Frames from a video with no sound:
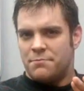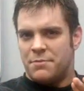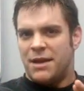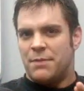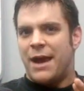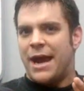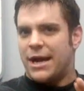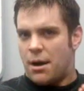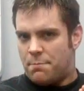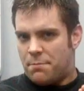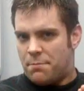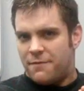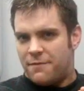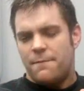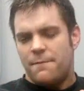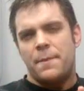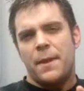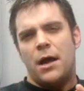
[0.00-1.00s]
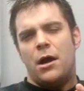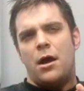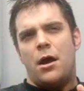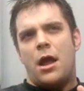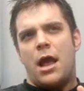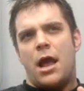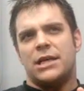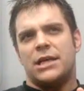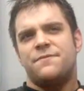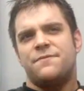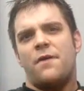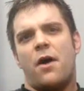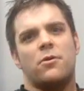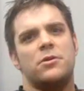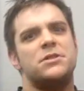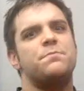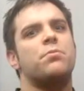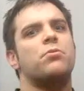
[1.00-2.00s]
be made up of. As
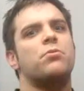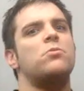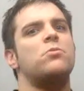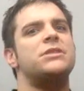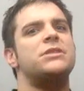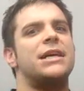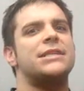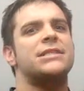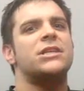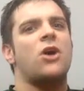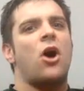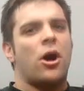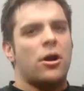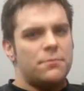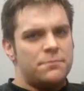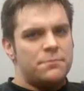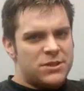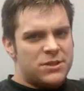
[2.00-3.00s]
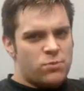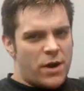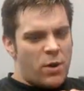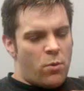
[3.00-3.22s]
far as processed carbs,